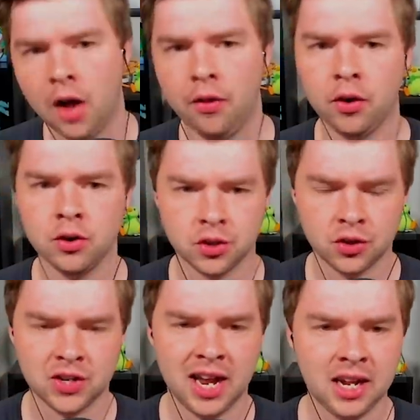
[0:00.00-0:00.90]
Others
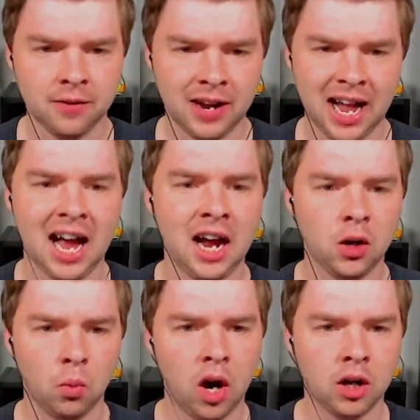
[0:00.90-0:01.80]
are saying if I had
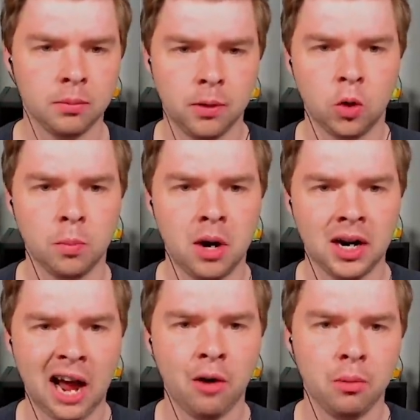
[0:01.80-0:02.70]
a water
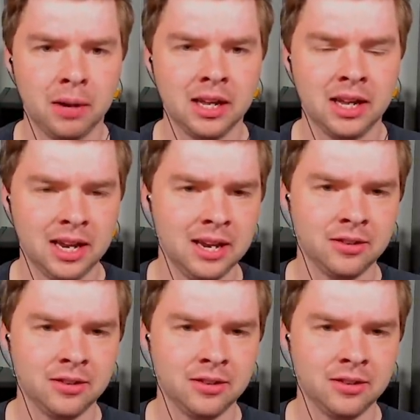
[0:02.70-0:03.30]
Pokemon, I would beat it